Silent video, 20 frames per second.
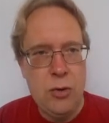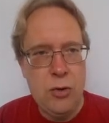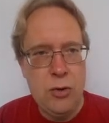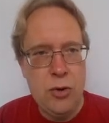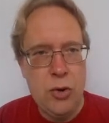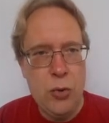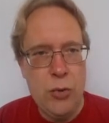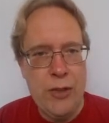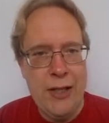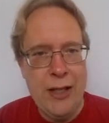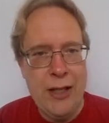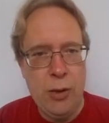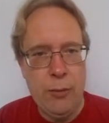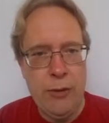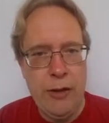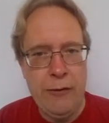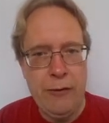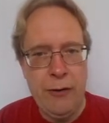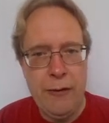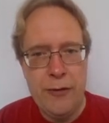to an income
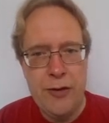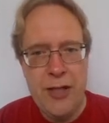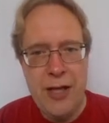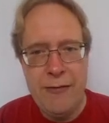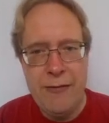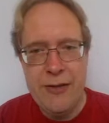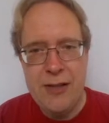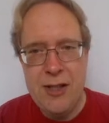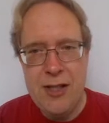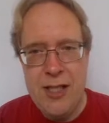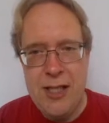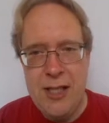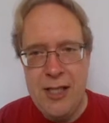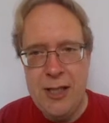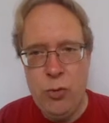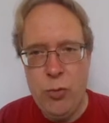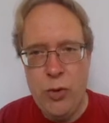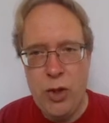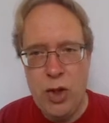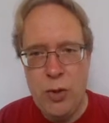level of
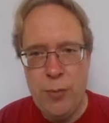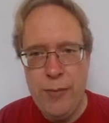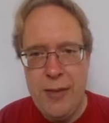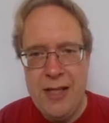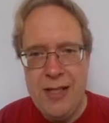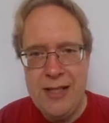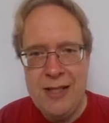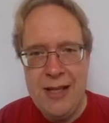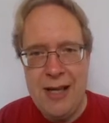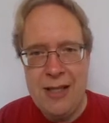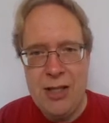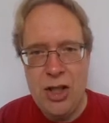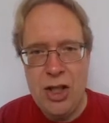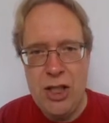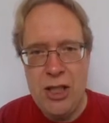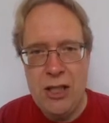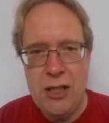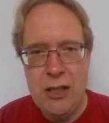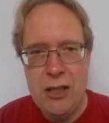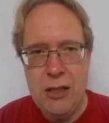17, which means that
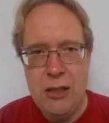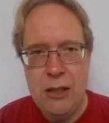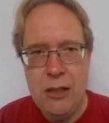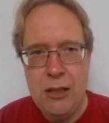she